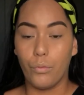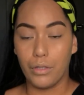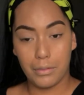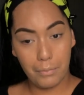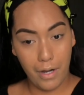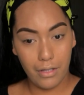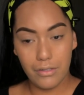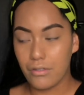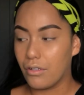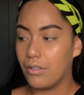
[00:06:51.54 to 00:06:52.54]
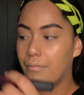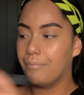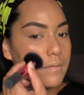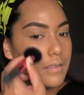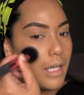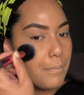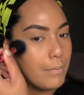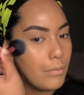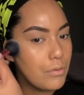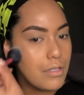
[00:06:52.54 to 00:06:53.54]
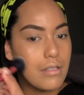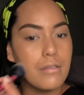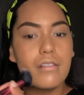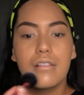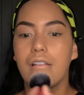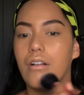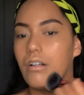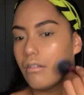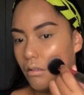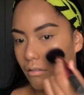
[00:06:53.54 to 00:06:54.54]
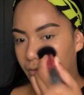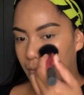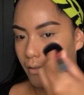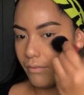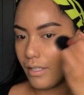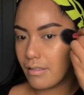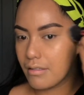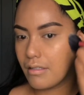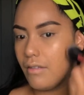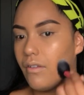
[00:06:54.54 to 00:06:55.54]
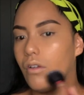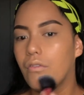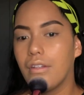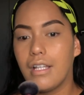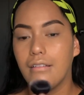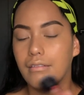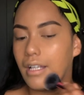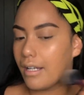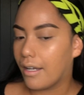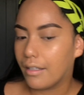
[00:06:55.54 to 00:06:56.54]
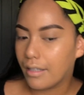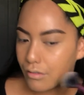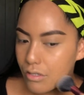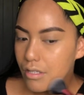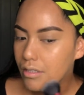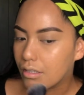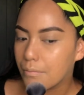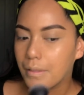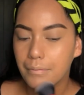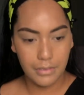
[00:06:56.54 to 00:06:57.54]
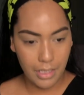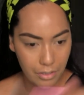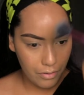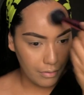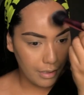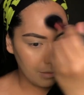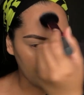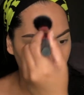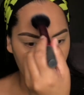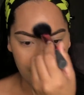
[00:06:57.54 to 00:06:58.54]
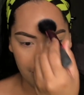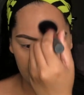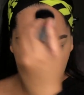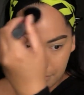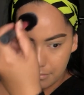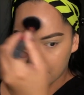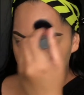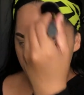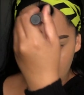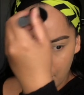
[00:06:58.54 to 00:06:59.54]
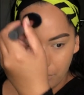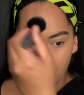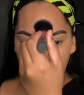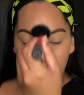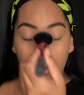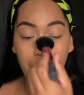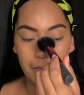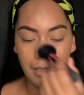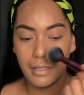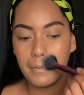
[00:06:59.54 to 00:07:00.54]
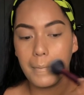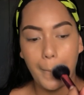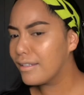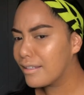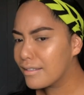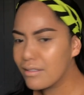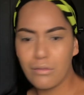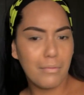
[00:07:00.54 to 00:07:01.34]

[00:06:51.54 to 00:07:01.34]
with bronzer, tapping motions all over my face, even over that highlight, just a little bit, just to eliminate that shine where we don't need it. Yes.